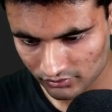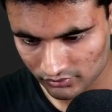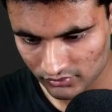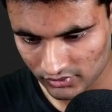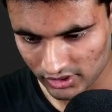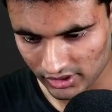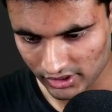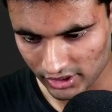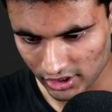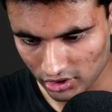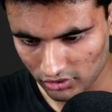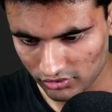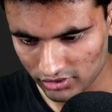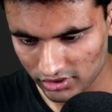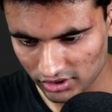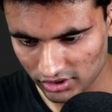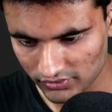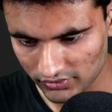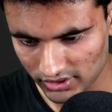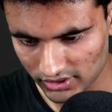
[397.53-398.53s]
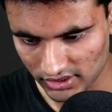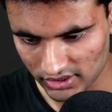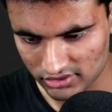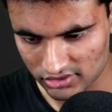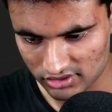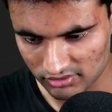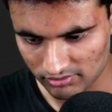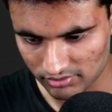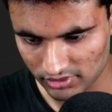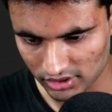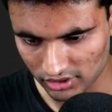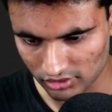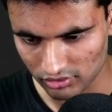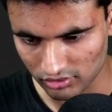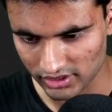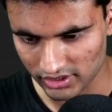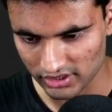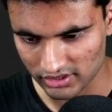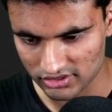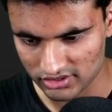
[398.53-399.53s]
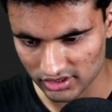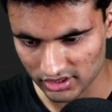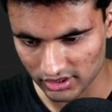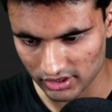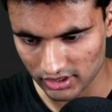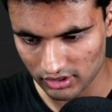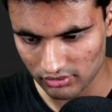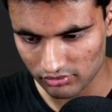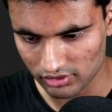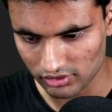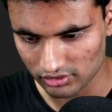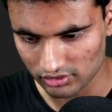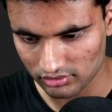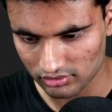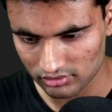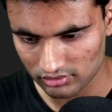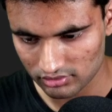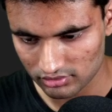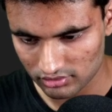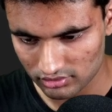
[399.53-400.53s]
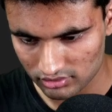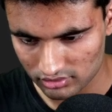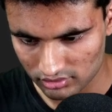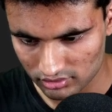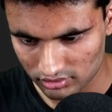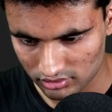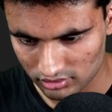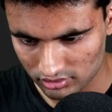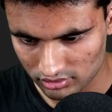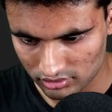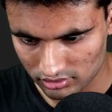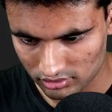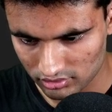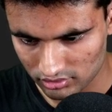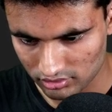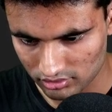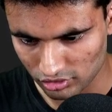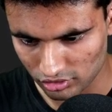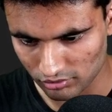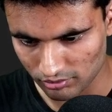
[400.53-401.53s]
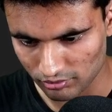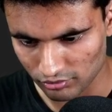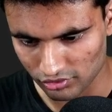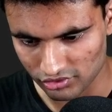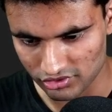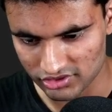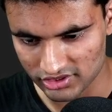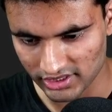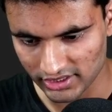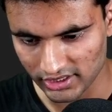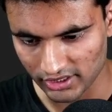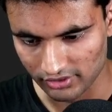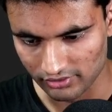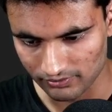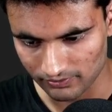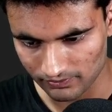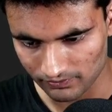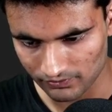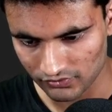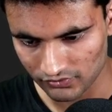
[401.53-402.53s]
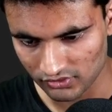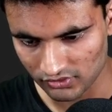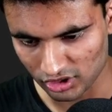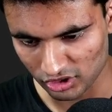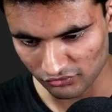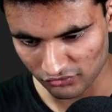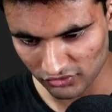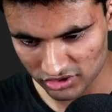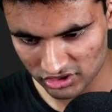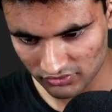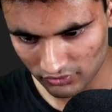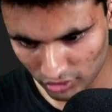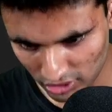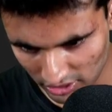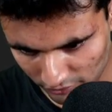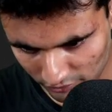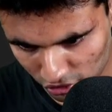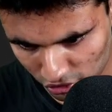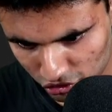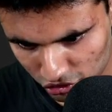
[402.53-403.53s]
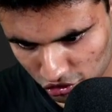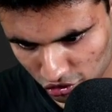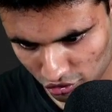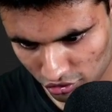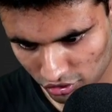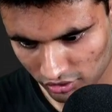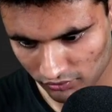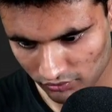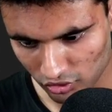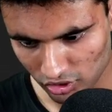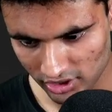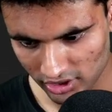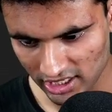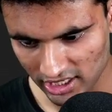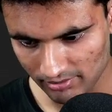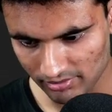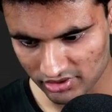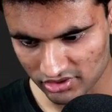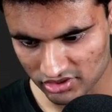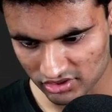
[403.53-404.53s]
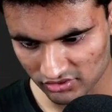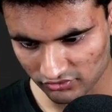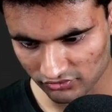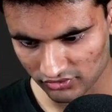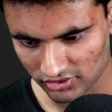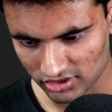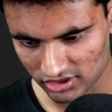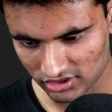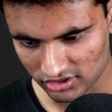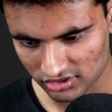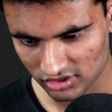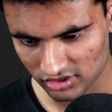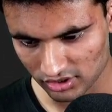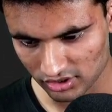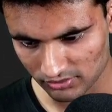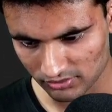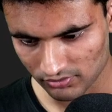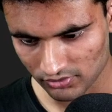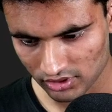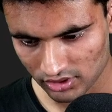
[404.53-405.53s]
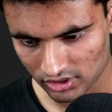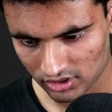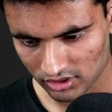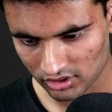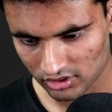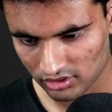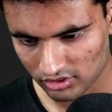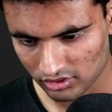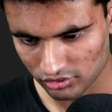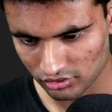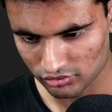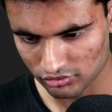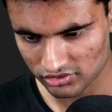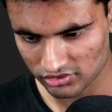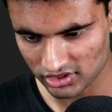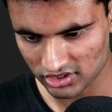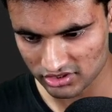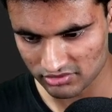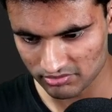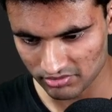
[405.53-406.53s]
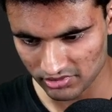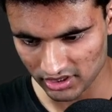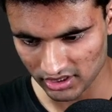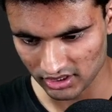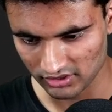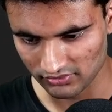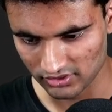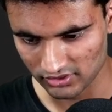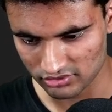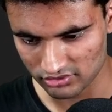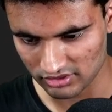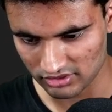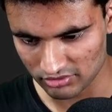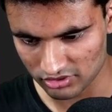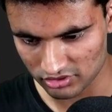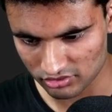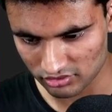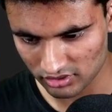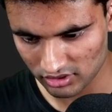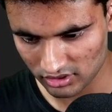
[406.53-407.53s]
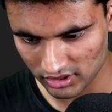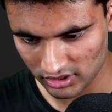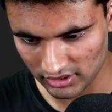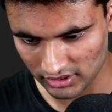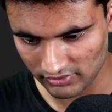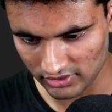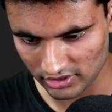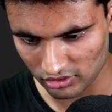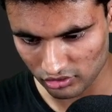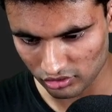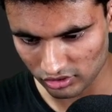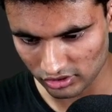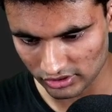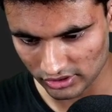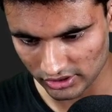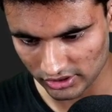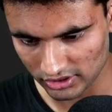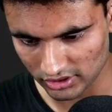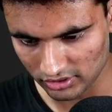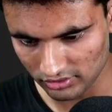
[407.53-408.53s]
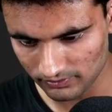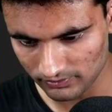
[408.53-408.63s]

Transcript: And now here we can simply go ahead and say router dot push second. Now first of all, I want to show you what happens if we just use this behavior. So I'm just gonna have an on click here,